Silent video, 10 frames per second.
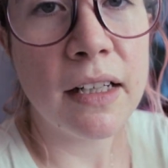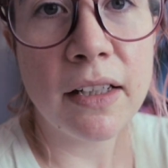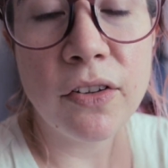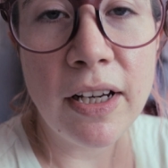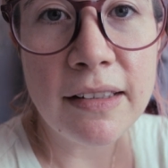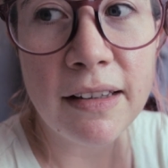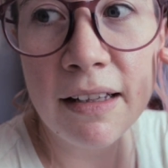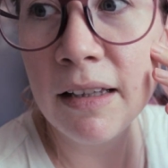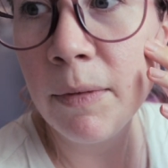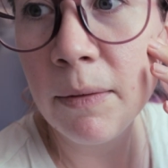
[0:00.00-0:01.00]
And you guys,
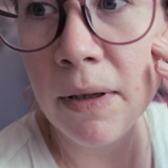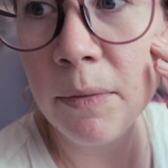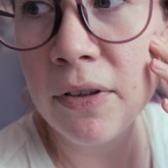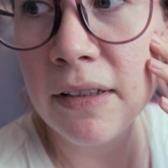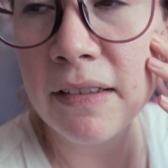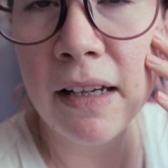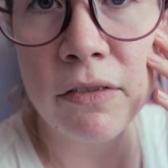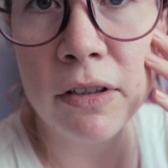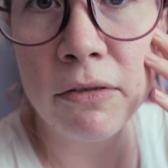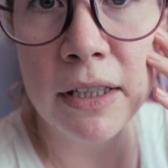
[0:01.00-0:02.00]
lately my memory is
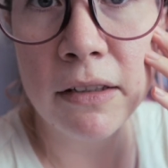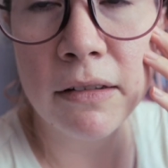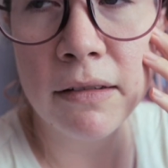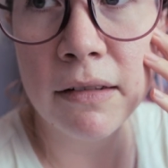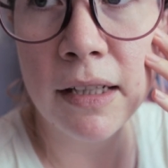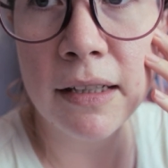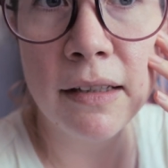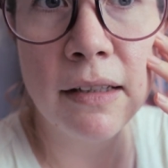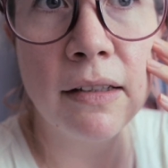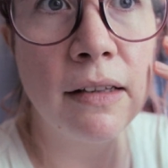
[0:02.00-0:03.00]
everywhere.
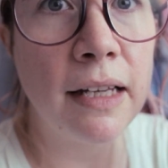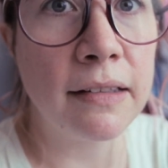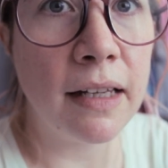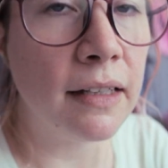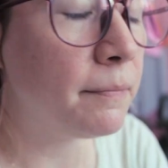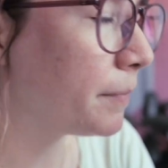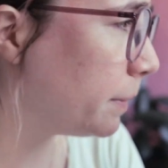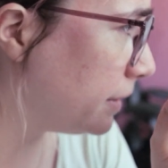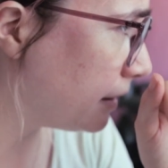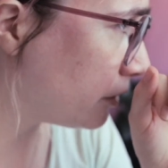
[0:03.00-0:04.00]
Like last night, I mean